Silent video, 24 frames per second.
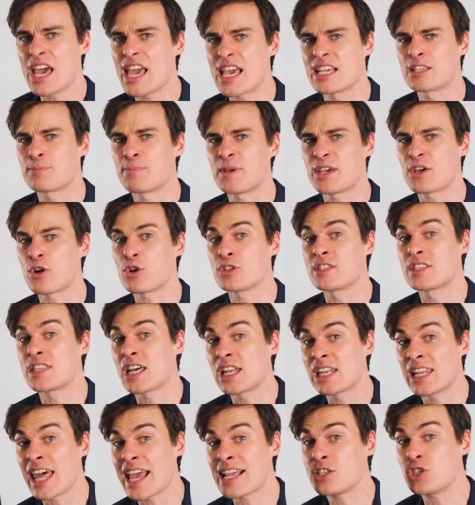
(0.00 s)
is because
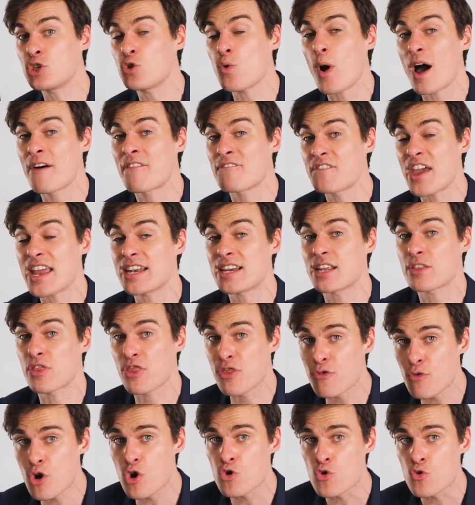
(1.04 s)
the lens you are fed it
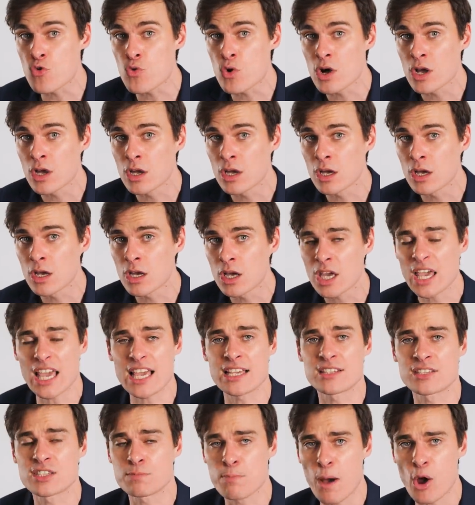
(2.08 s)
through
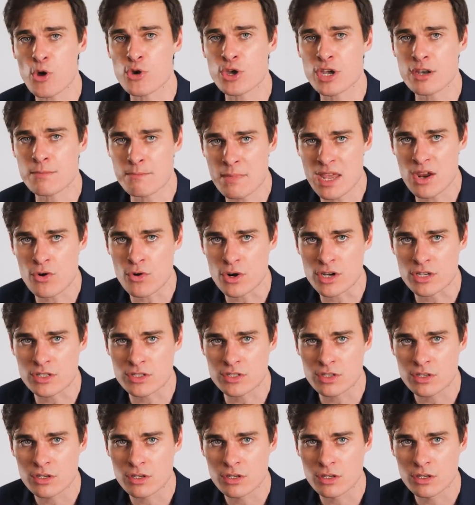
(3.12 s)
is smoke and
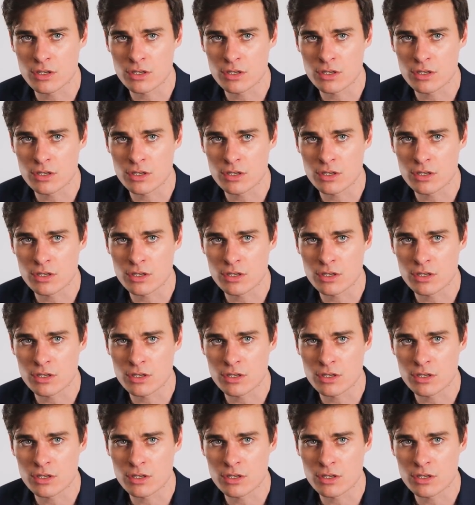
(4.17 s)
mirrors.